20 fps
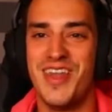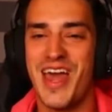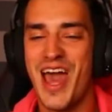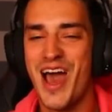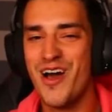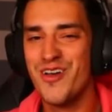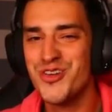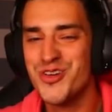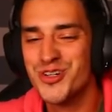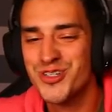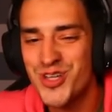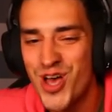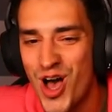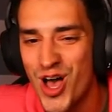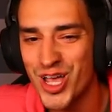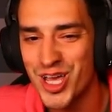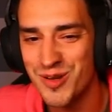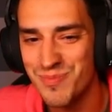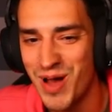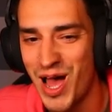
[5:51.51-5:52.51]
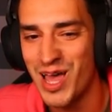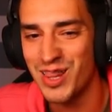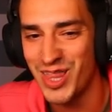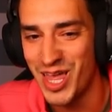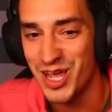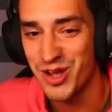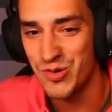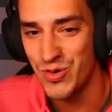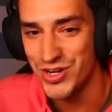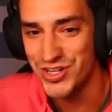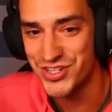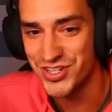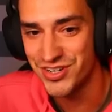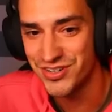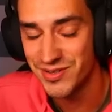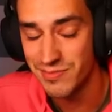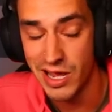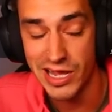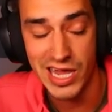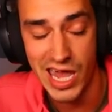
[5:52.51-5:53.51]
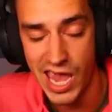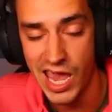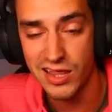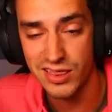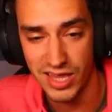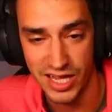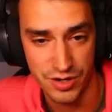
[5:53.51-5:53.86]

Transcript: Now you're talking my language, my cat